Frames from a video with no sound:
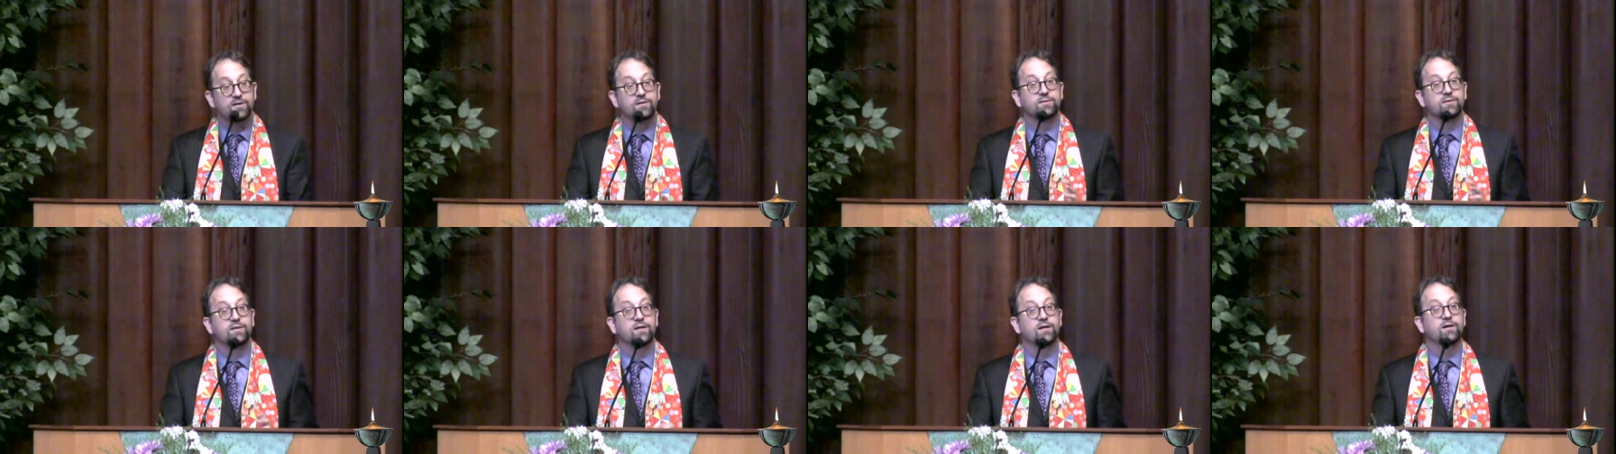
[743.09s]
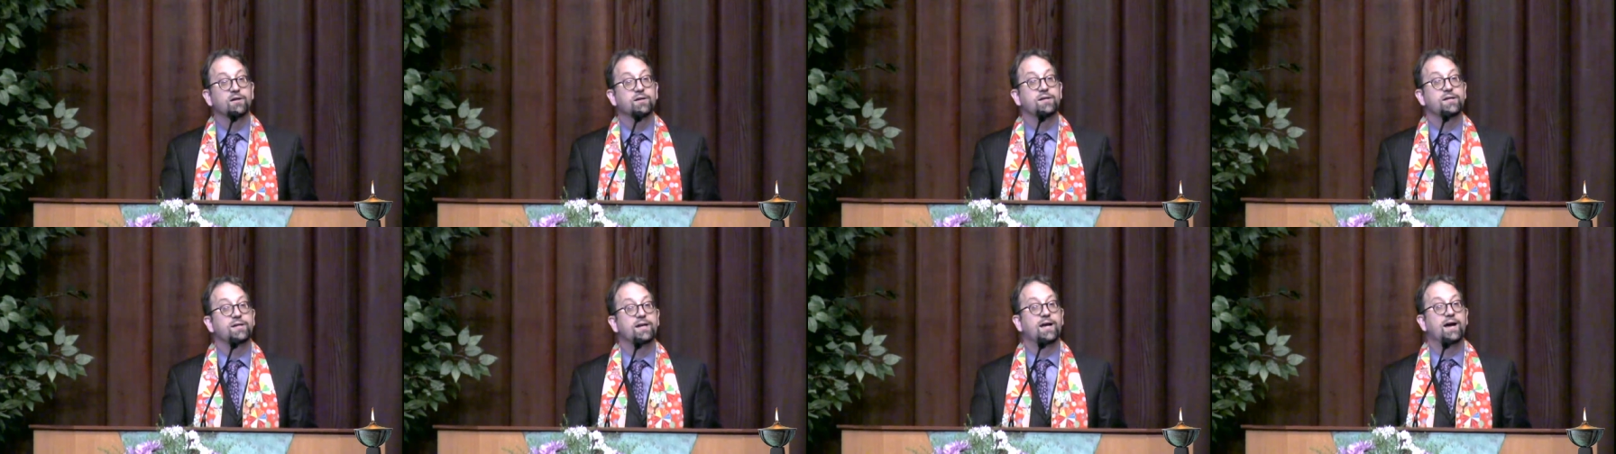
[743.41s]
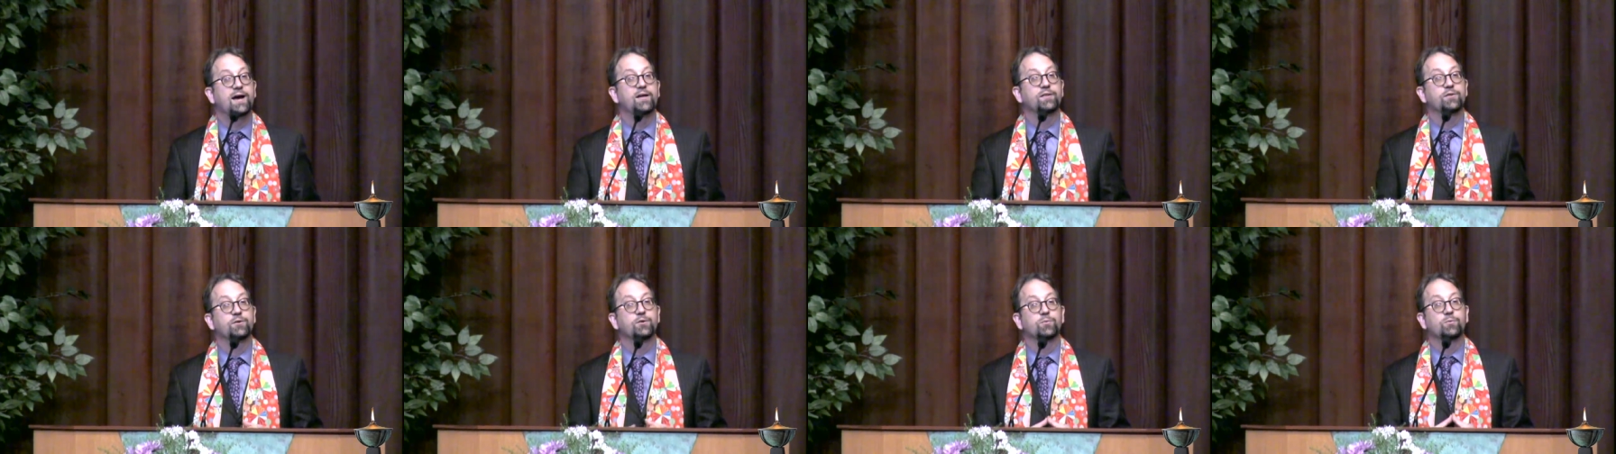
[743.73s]
There he
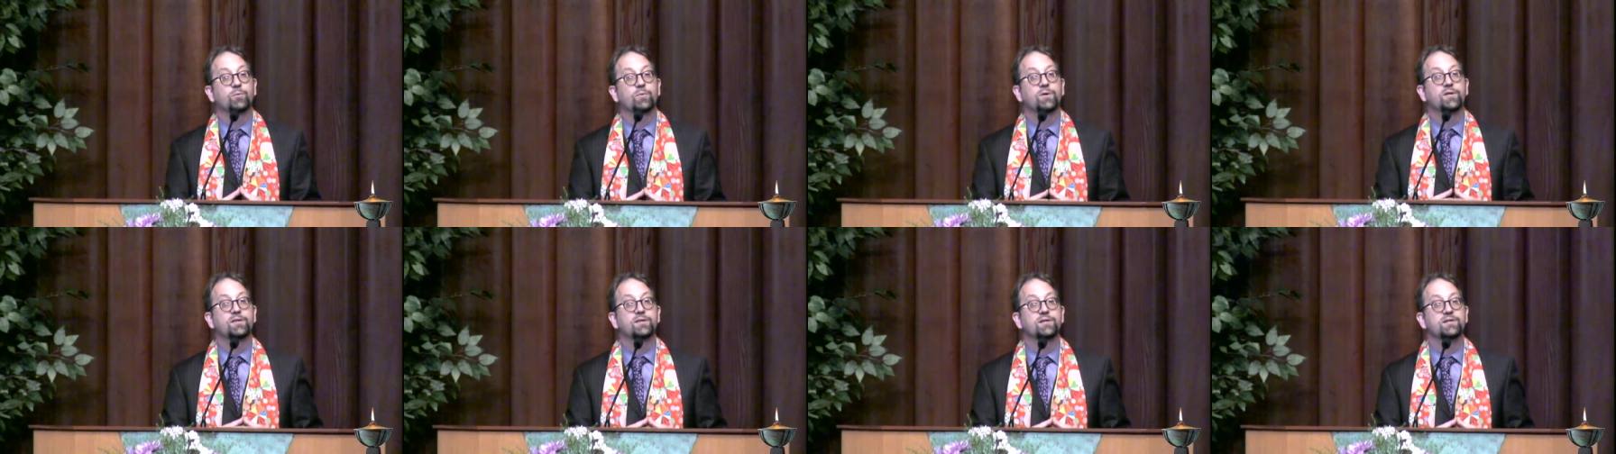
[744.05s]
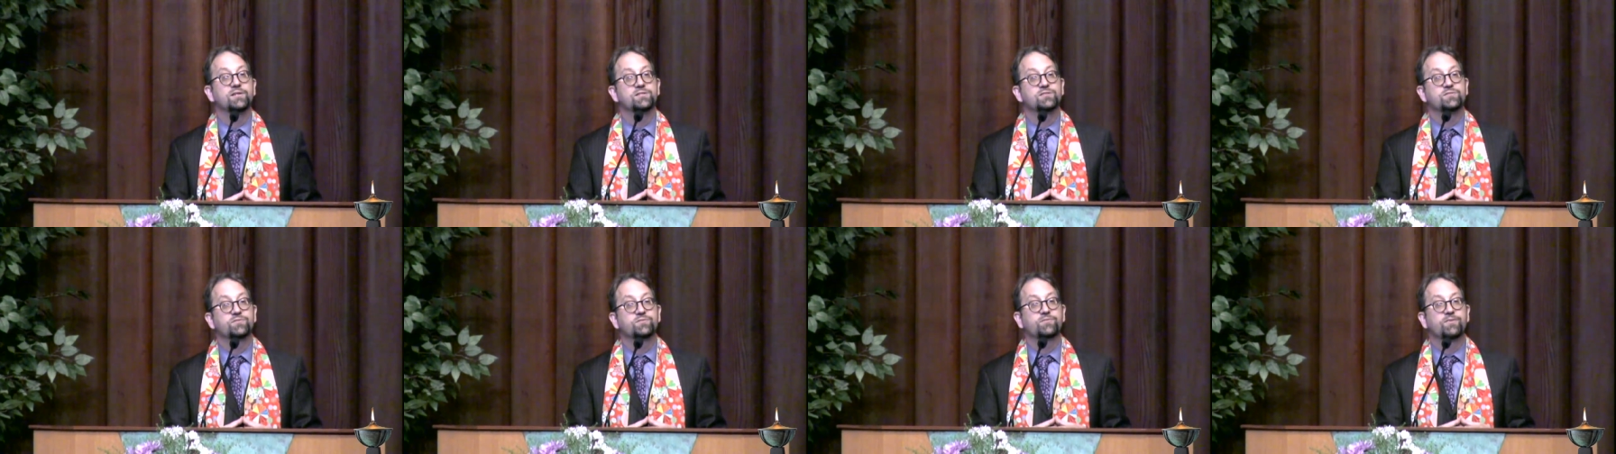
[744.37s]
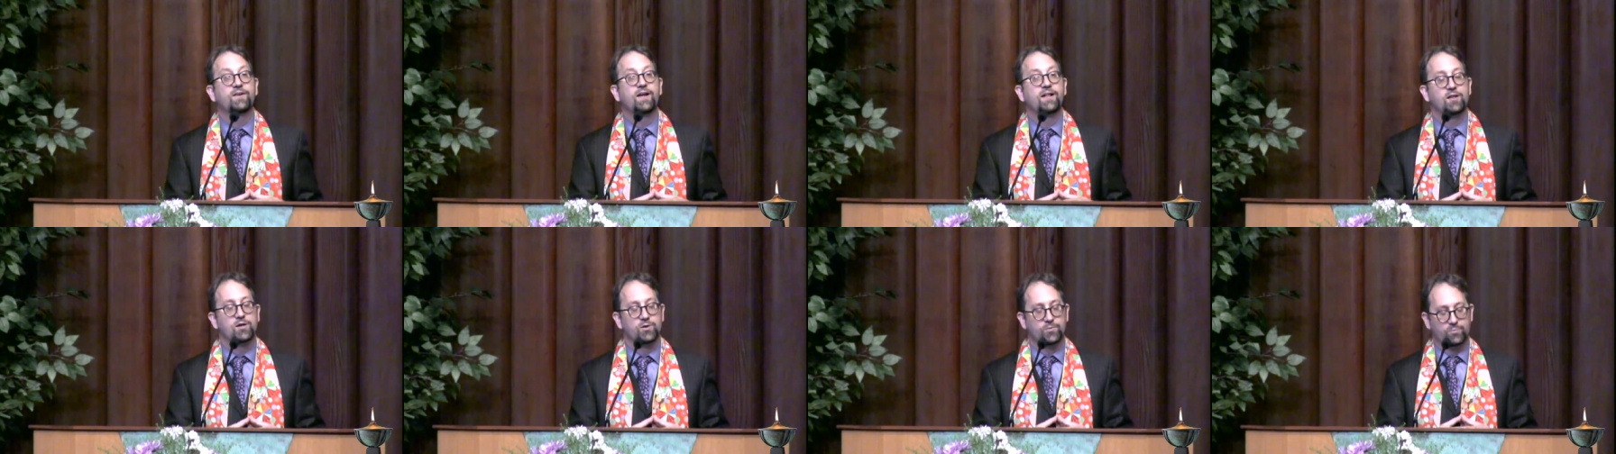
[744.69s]
gathered with his
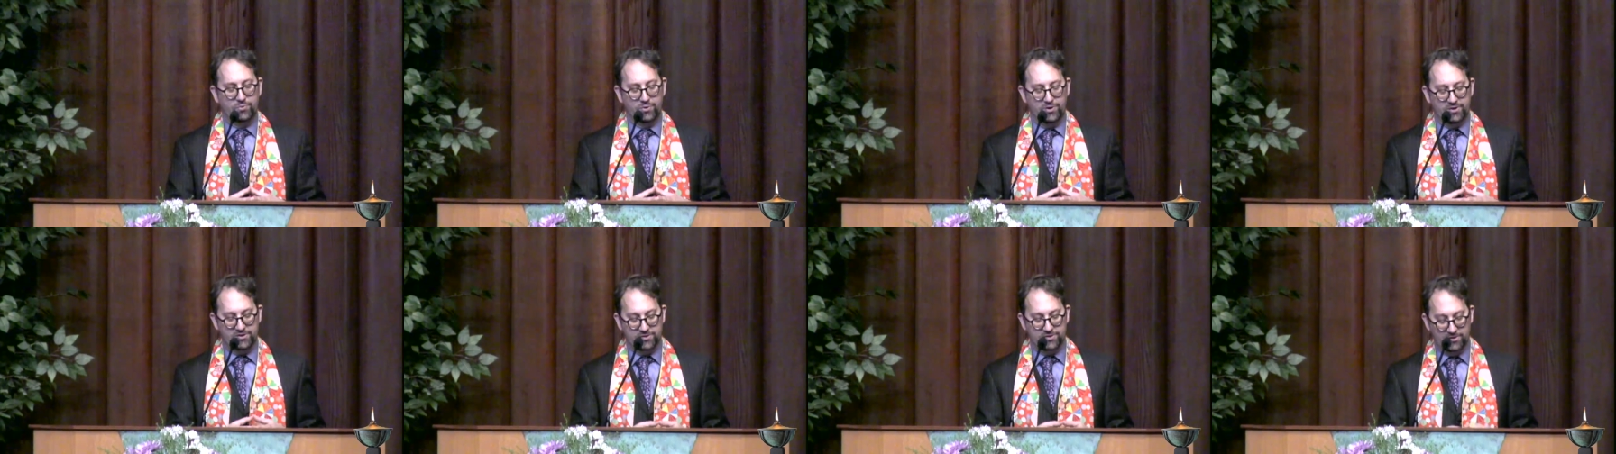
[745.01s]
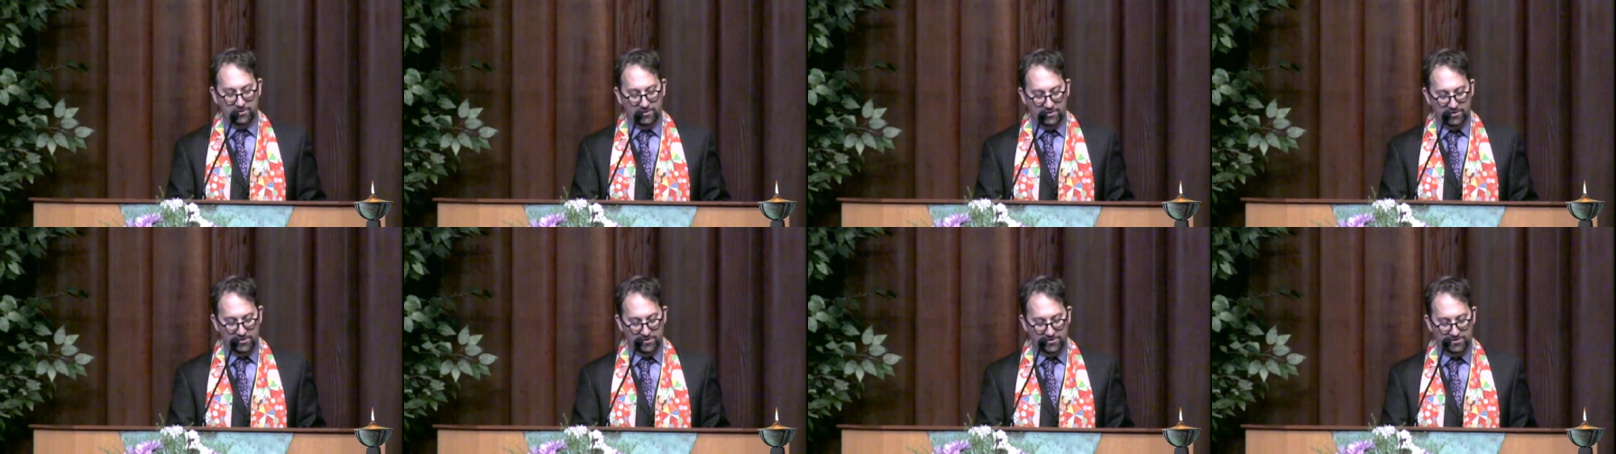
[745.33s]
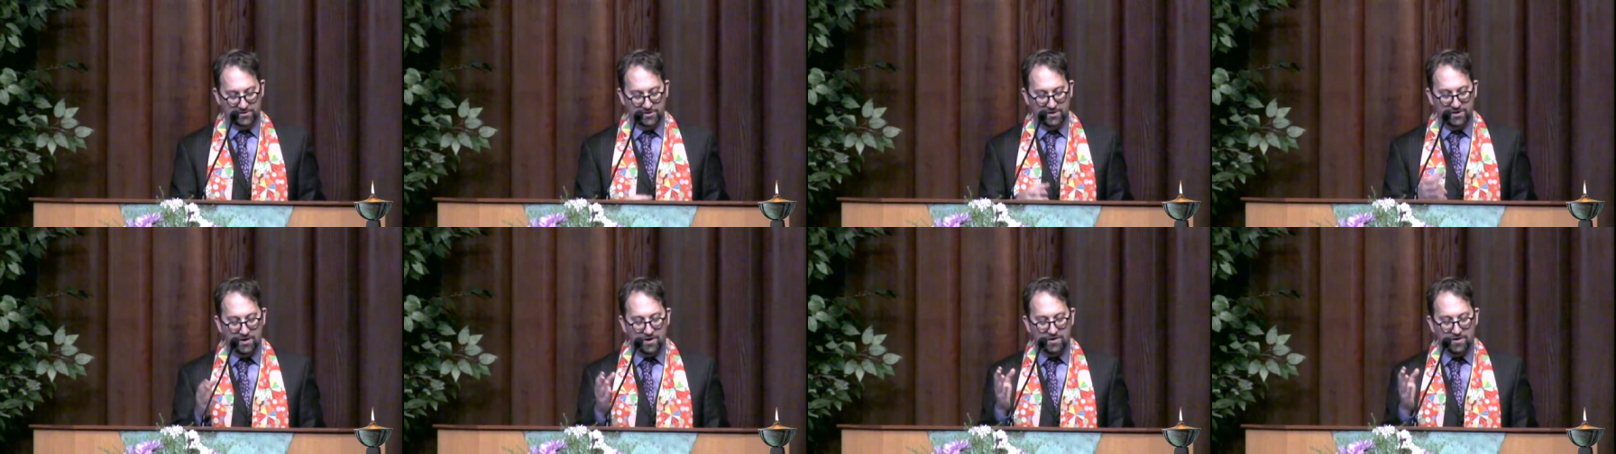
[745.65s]
fellow prisoners